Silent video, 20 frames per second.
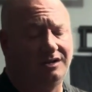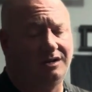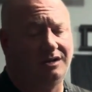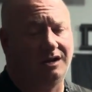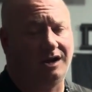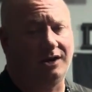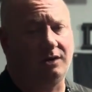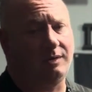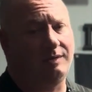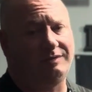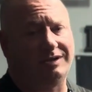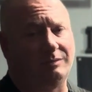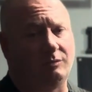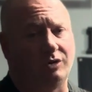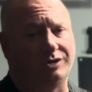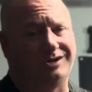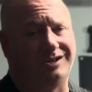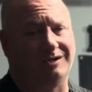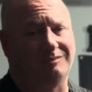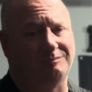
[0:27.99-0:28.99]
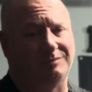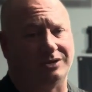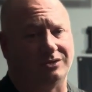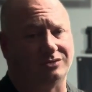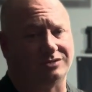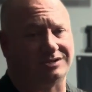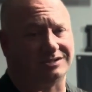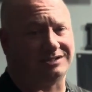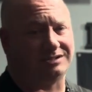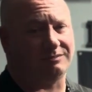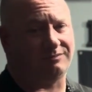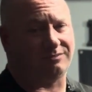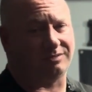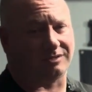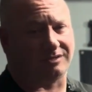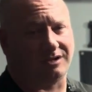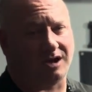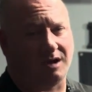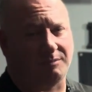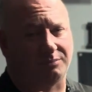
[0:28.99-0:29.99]
I don't have any more dumbbells except for
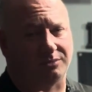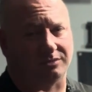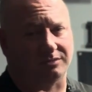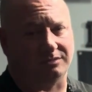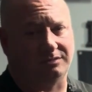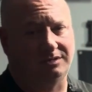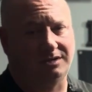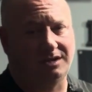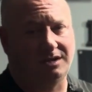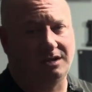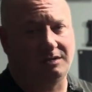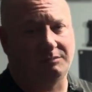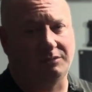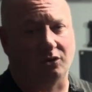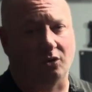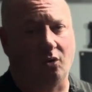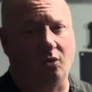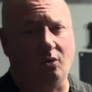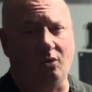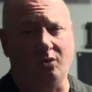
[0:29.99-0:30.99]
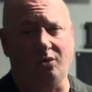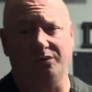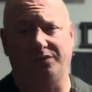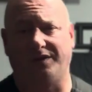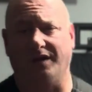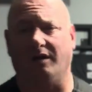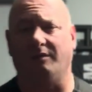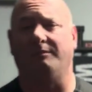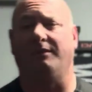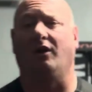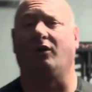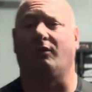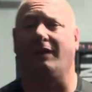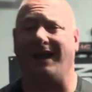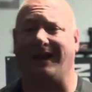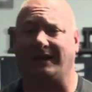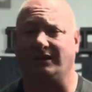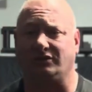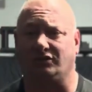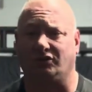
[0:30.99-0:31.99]
a couple. The whole dumbbell
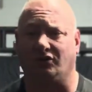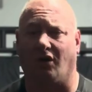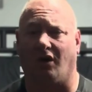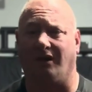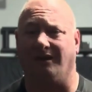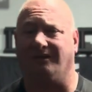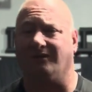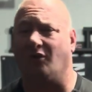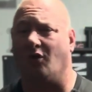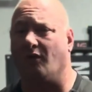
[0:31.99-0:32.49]
rack is gone.